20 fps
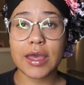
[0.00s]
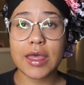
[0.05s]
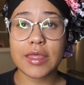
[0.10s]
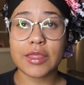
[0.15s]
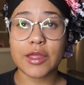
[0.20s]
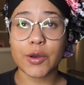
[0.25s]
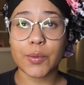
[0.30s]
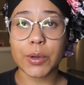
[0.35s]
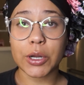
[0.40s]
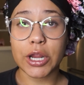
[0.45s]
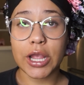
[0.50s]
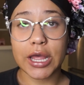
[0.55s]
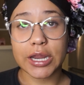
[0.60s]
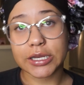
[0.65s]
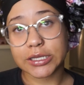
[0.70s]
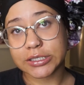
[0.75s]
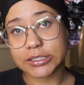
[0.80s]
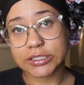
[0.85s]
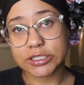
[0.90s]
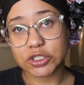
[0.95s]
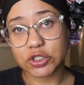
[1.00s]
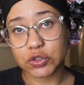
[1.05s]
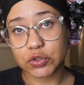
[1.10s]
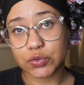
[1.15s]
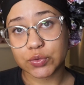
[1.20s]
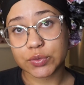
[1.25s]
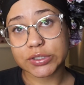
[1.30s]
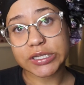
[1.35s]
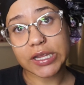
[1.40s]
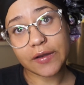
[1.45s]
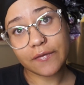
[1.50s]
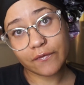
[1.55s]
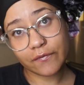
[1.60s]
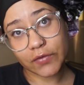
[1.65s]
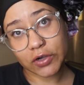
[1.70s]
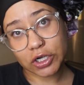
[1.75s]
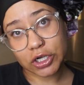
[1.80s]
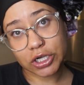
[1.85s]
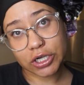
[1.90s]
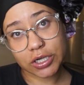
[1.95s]
and then we're headed to
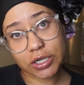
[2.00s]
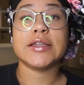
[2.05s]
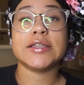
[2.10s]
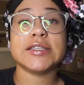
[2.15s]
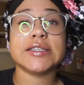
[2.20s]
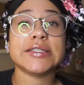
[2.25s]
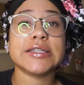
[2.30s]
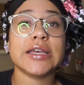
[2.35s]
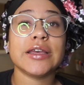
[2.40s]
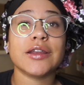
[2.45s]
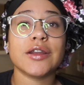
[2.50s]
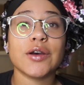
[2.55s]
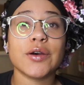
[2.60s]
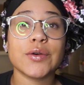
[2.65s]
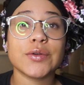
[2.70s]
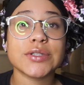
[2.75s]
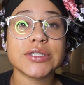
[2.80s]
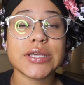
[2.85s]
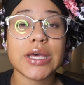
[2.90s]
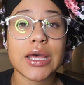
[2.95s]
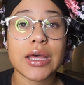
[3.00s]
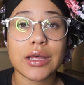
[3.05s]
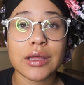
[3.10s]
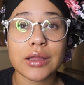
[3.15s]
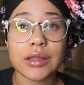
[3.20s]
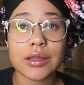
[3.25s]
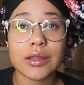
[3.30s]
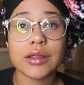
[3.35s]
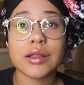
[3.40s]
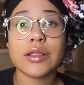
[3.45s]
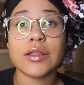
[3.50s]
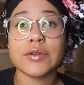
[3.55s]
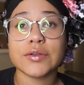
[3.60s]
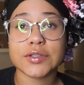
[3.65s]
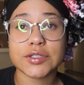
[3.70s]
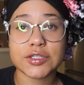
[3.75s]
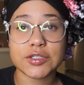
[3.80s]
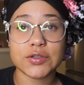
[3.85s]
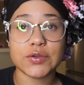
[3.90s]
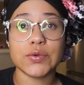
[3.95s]
Denver to stay in a hotel
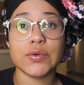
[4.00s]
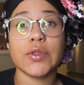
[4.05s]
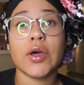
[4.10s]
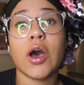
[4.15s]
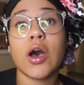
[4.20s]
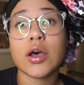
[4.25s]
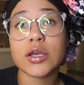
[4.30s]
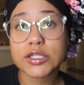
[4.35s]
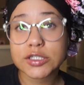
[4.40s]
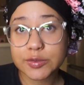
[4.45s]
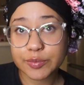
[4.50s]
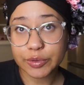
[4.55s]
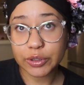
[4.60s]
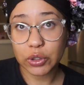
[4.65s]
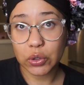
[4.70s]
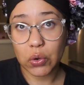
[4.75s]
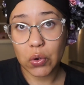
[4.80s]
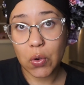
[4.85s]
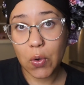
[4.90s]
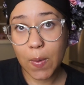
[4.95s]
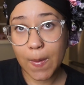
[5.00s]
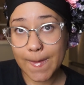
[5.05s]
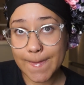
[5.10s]
close to the hospital.